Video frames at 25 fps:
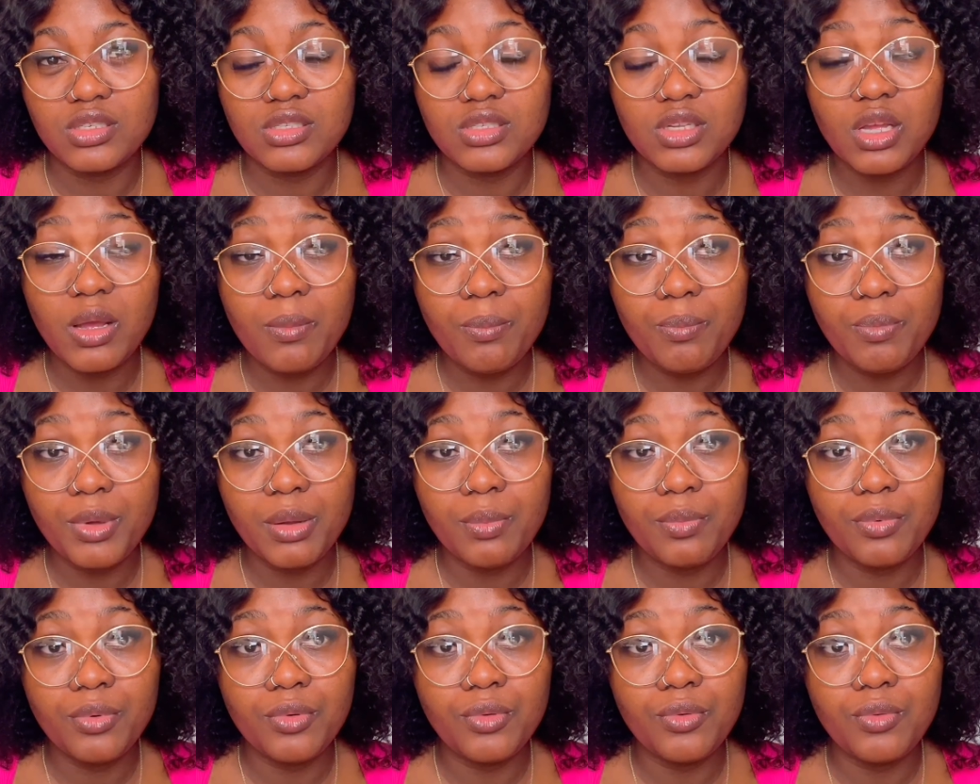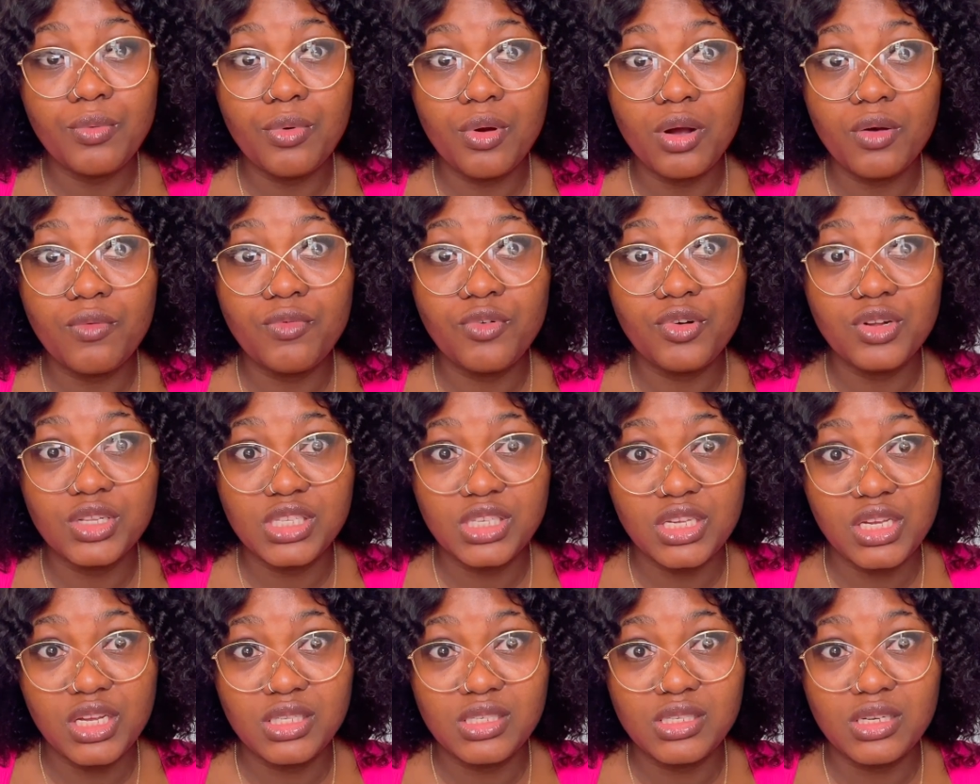Some people work
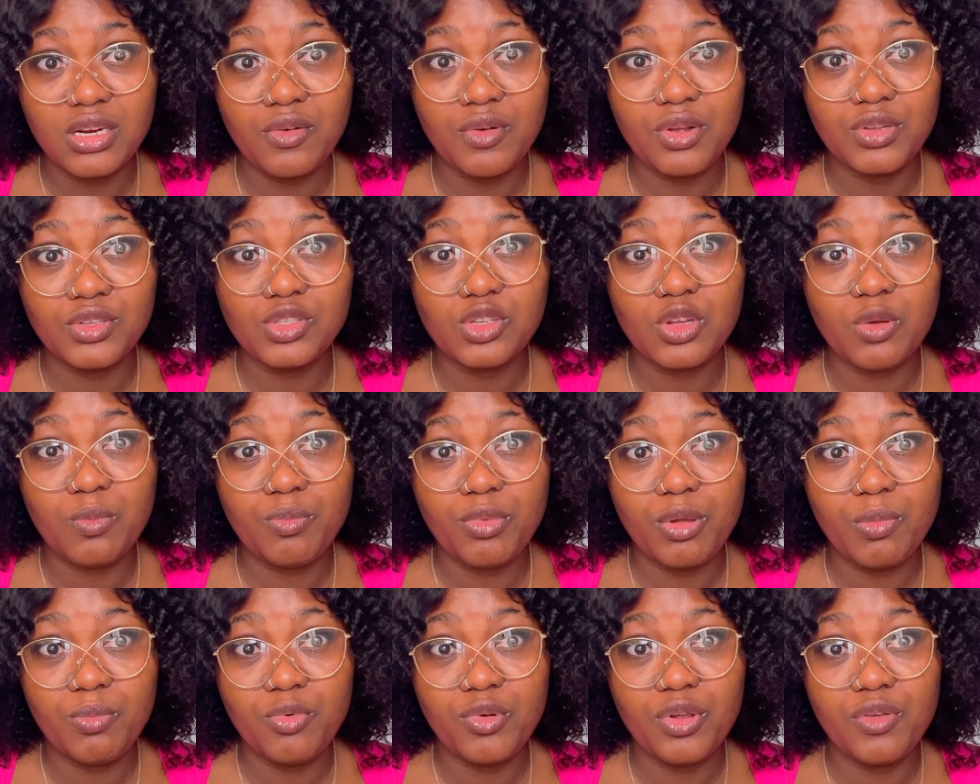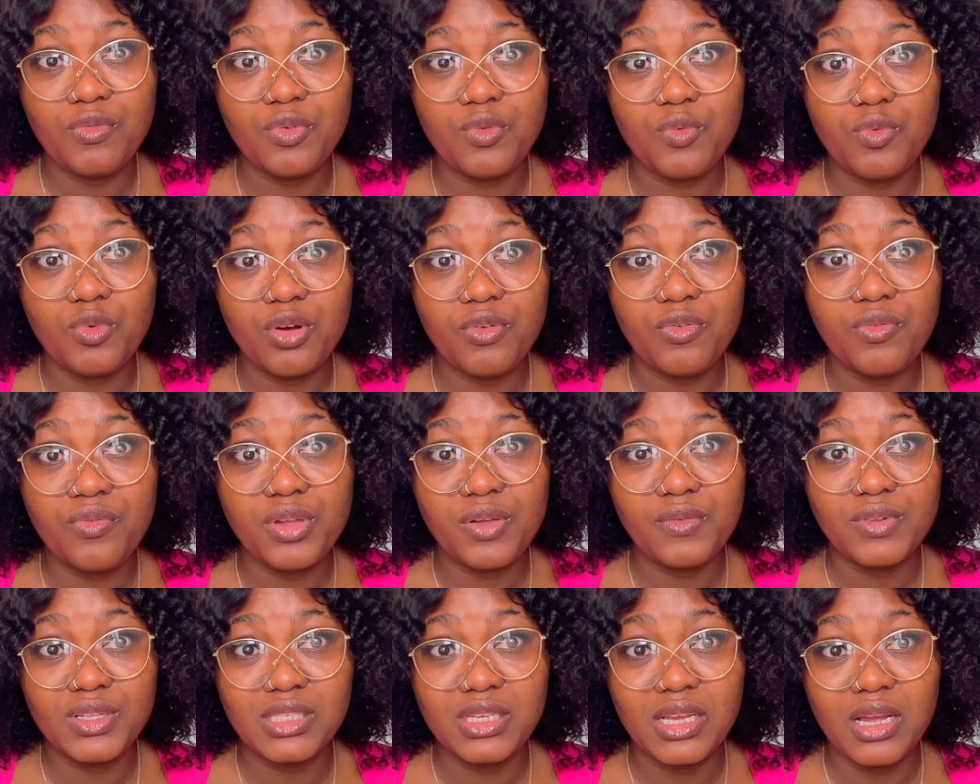48 hours, some people even work
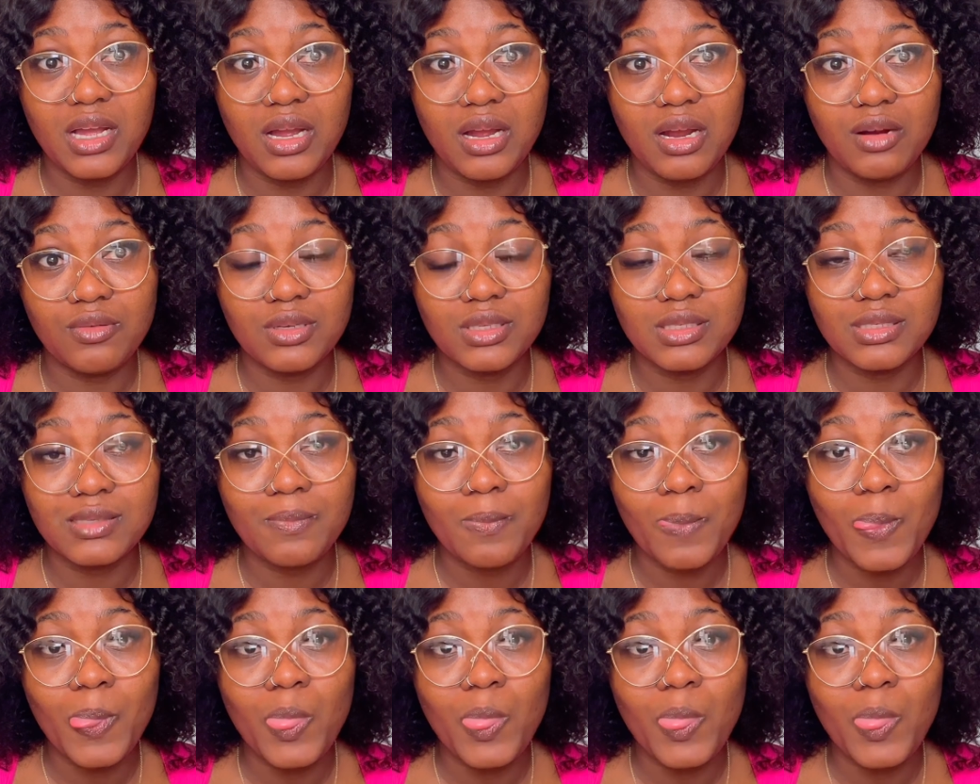50 hours.